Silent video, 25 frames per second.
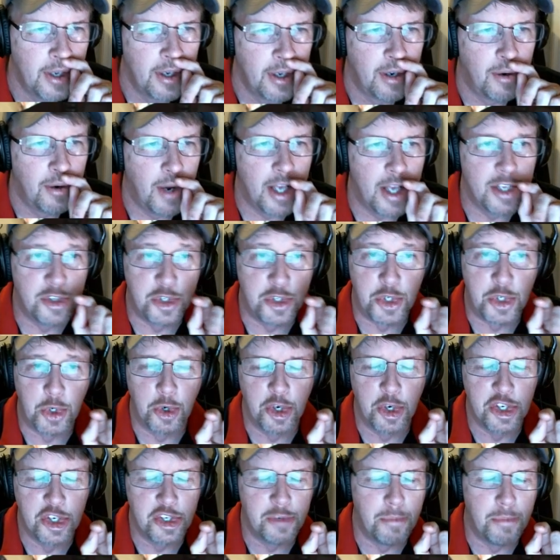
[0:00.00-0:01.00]
Well, as
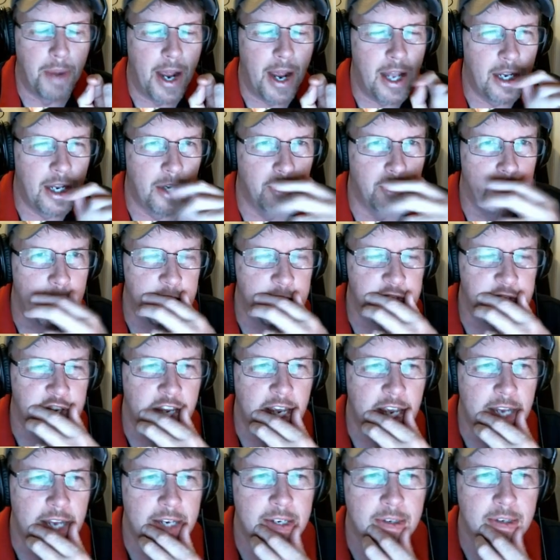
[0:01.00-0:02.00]
George Mallory
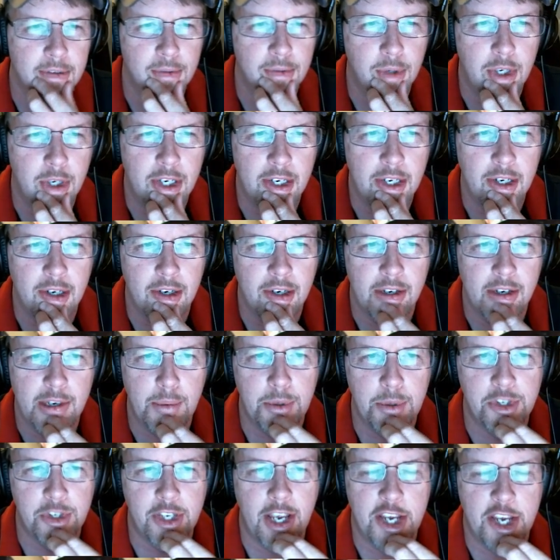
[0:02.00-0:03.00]
said when he
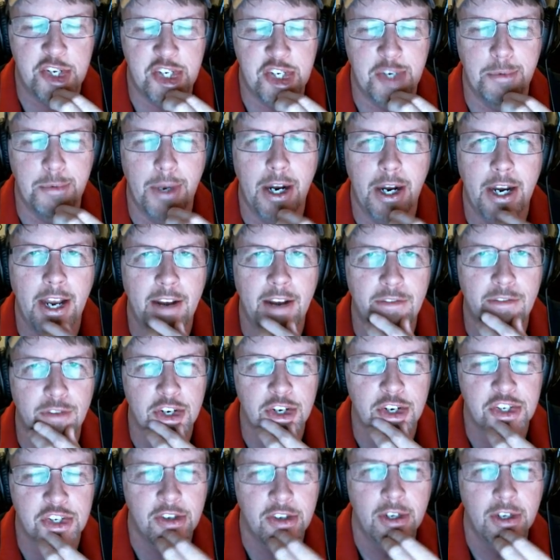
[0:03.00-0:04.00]
was asked about
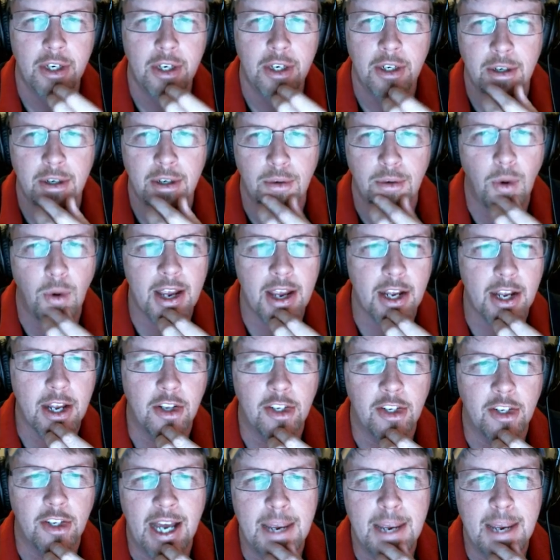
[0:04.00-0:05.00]
Everest, why
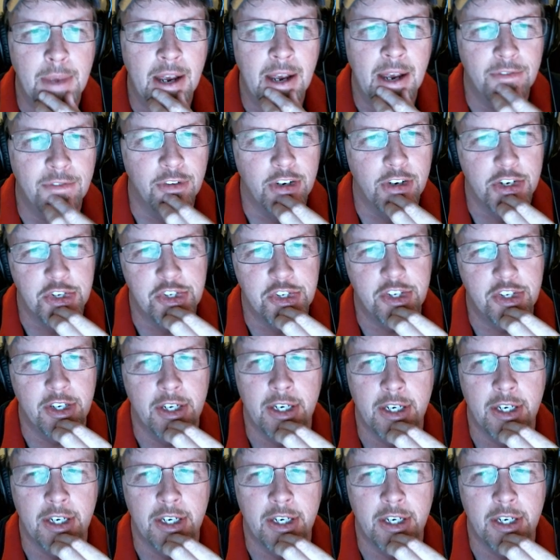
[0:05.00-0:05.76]
climb Everest?